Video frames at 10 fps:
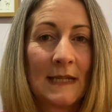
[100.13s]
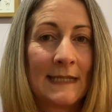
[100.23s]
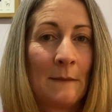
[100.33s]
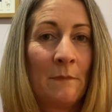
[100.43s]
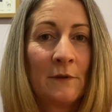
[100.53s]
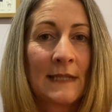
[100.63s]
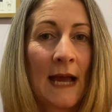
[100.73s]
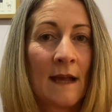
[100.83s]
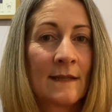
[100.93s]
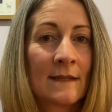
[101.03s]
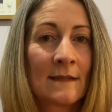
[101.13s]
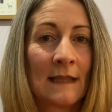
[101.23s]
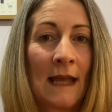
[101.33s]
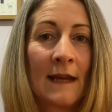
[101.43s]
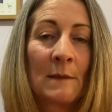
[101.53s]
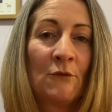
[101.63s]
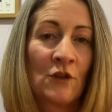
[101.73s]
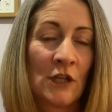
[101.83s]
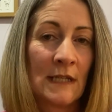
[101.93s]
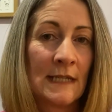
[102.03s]
Simple tasks like
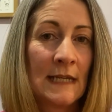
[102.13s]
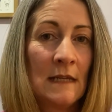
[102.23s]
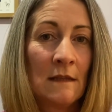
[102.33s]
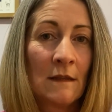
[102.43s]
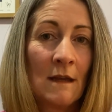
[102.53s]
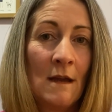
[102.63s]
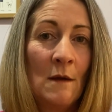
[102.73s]
brushing teeth,